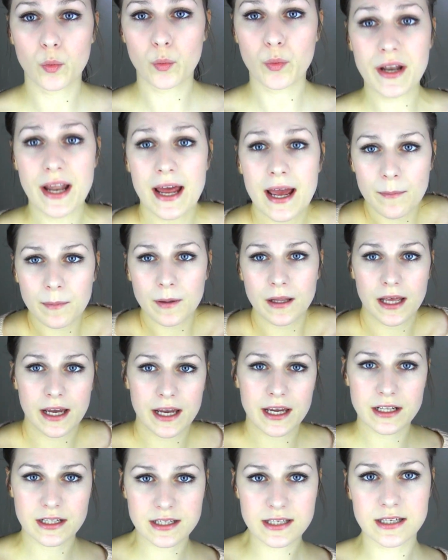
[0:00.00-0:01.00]
When I
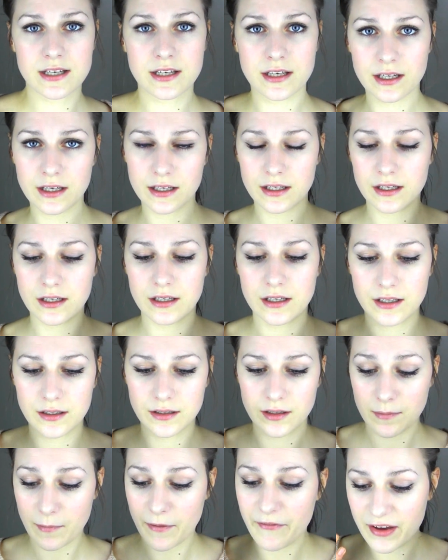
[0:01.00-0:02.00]
apply it
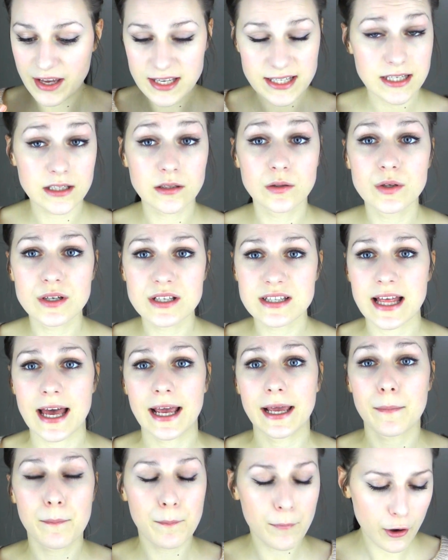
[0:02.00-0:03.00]
on my face, it looks
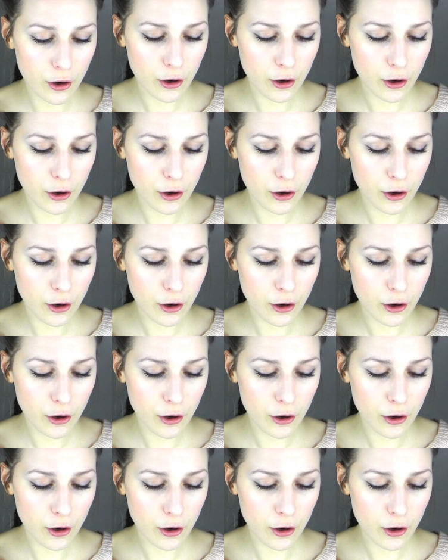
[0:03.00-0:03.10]
like